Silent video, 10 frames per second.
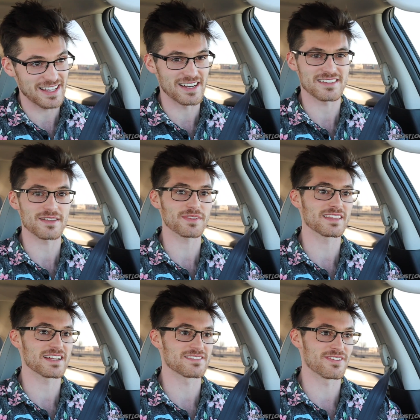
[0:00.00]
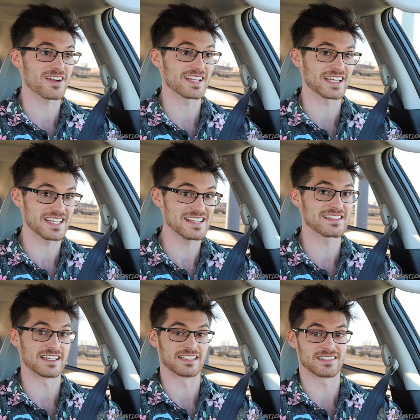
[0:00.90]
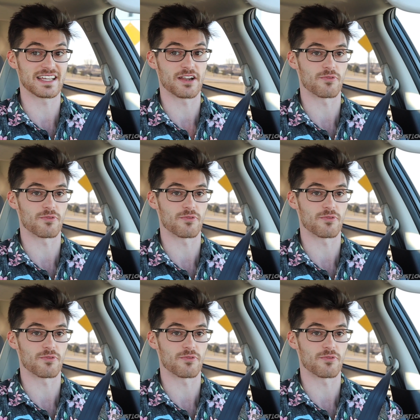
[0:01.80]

and it's something that is very easy to get